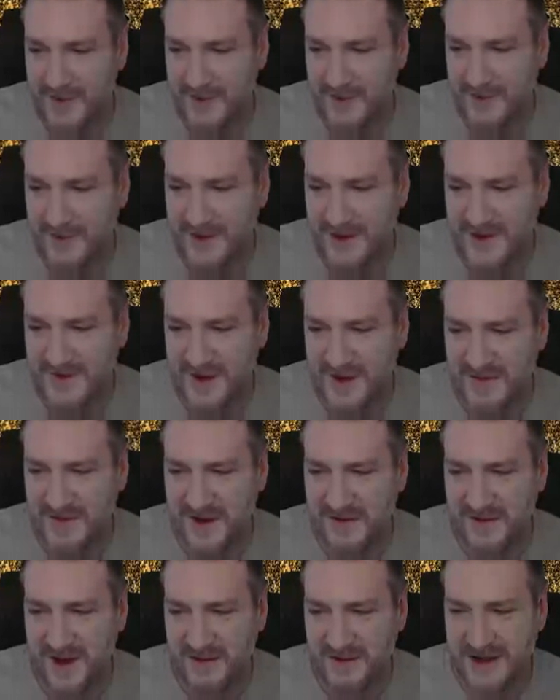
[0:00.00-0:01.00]
Uh,
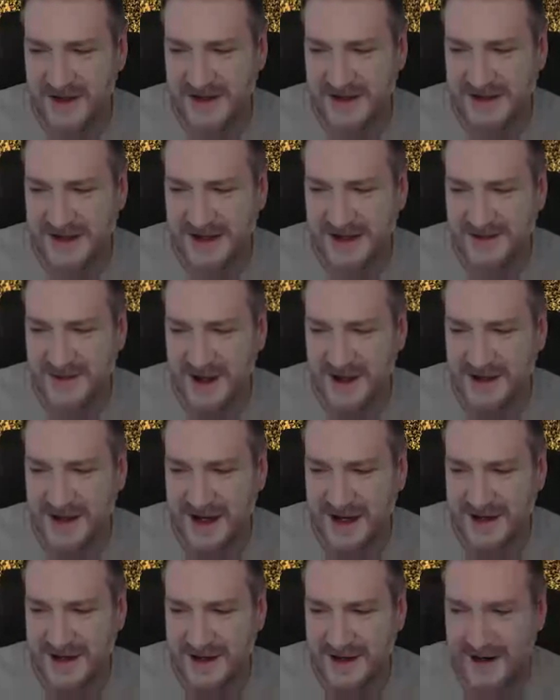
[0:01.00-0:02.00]
Snowberry Barbecue says
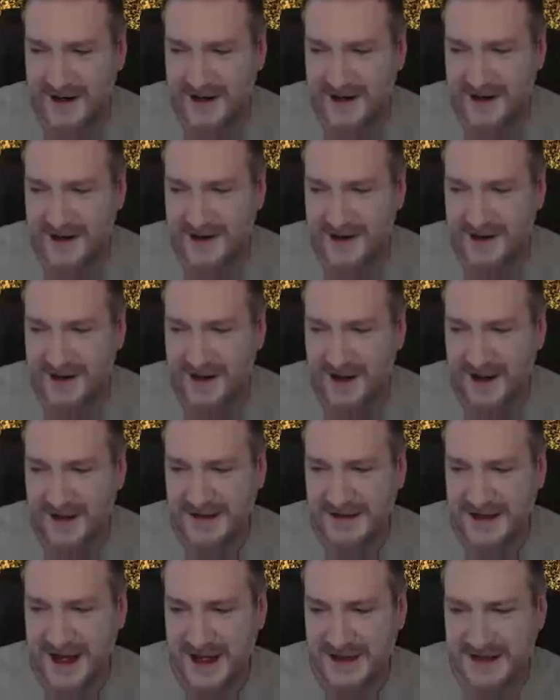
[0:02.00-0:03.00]
one day uh,
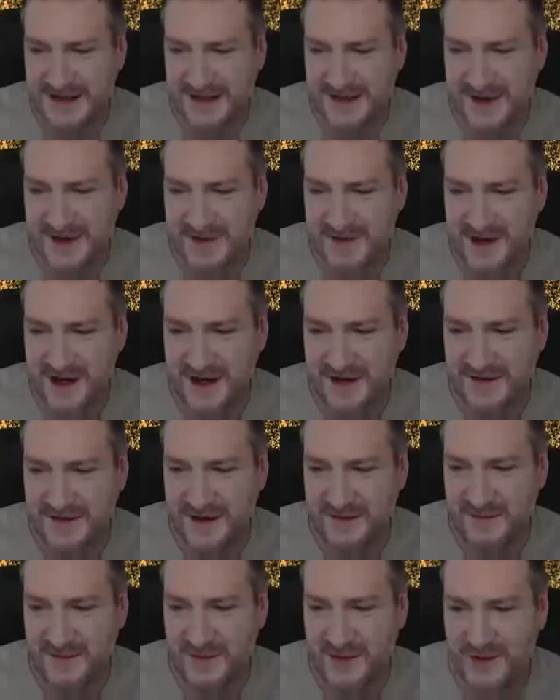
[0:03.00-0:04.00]
I'll start streaming
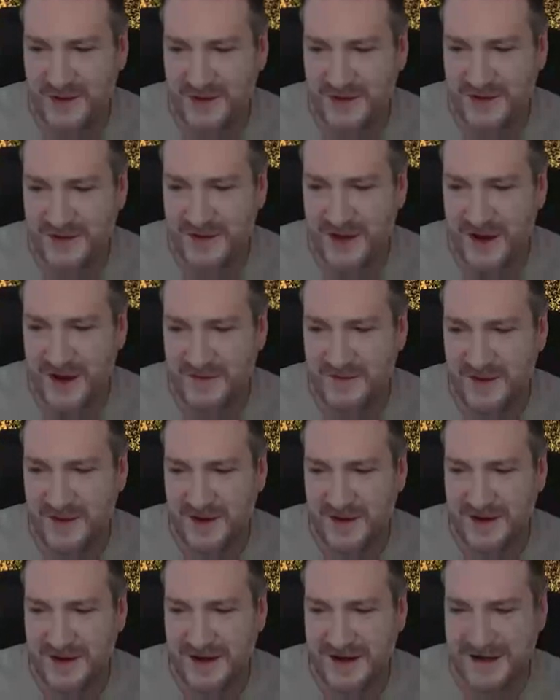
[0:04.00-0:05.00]
and then put
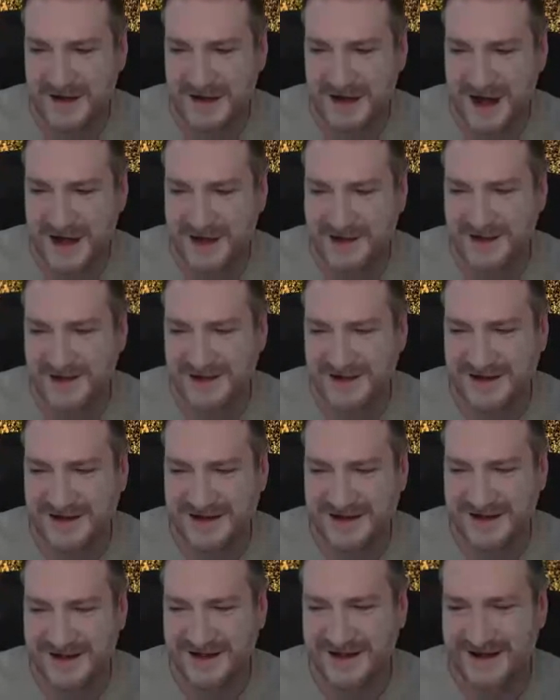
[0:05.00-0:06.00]
Nightbot in shackles.
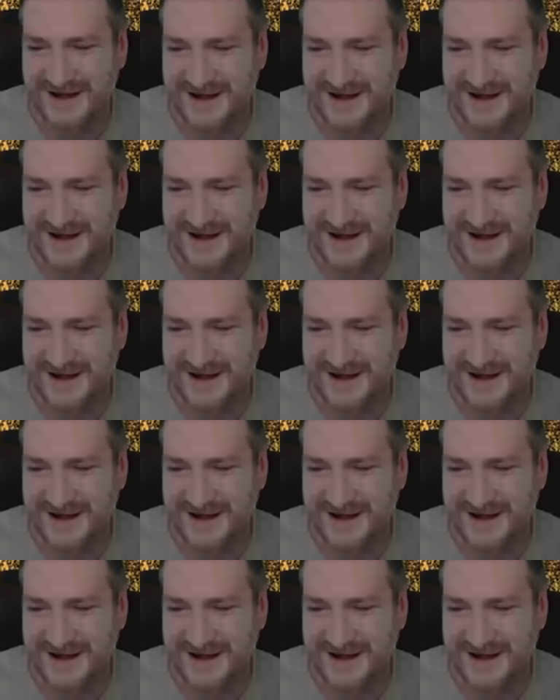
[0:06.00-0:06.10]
